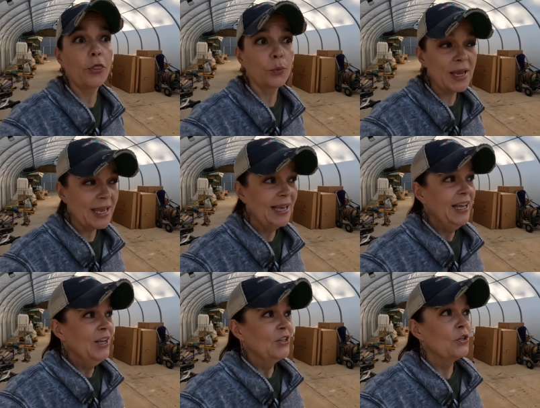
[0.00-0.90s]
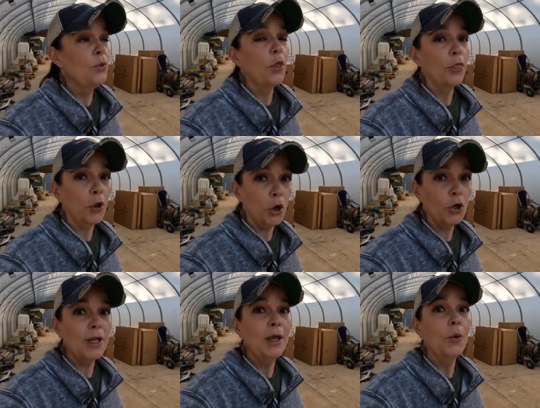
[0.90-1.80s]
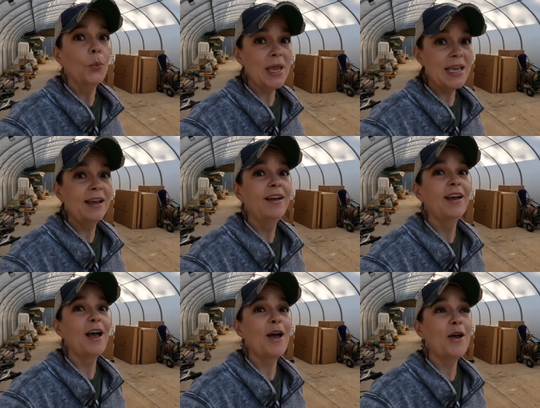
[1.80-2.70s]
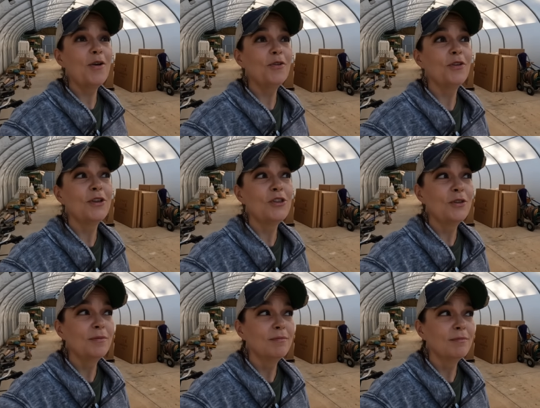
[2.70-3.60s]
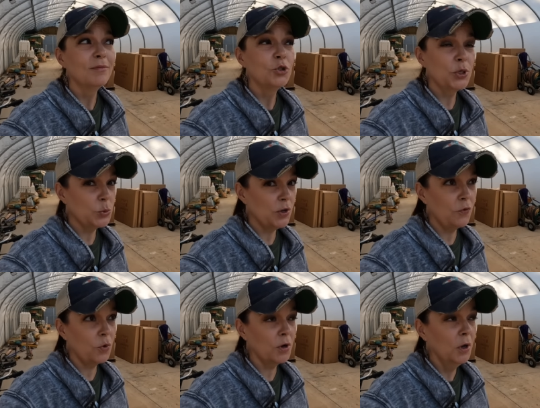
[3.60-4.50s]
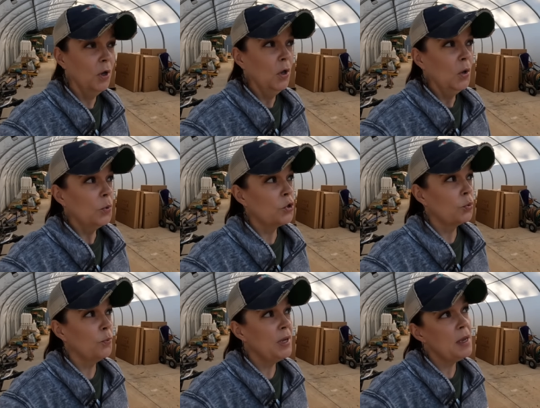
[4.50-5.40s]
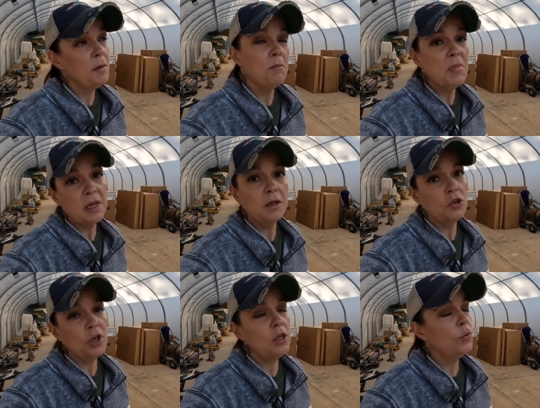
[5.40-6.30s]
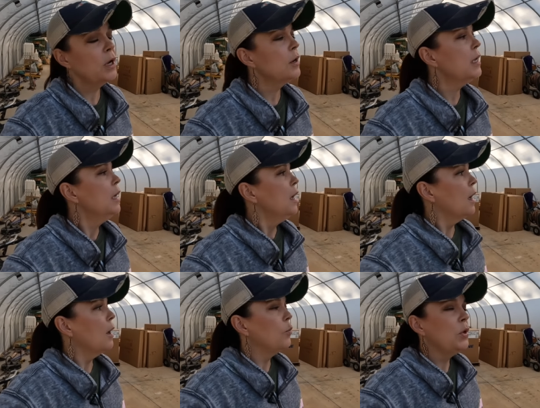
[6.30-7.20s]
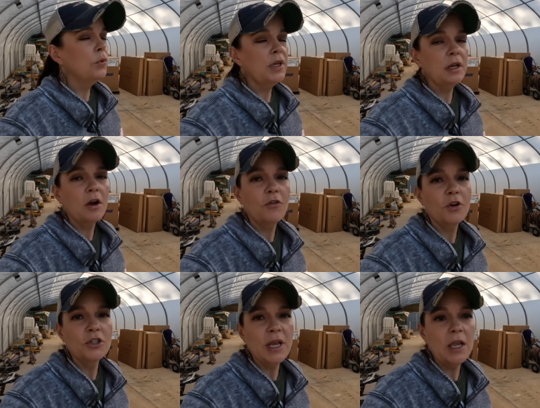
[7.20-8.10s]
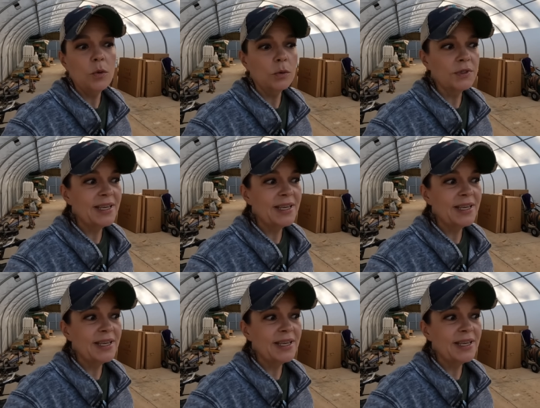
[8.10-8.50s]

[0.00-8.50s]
3, so the 3rd week of 2024, which will be mid-January. We will get our first annuals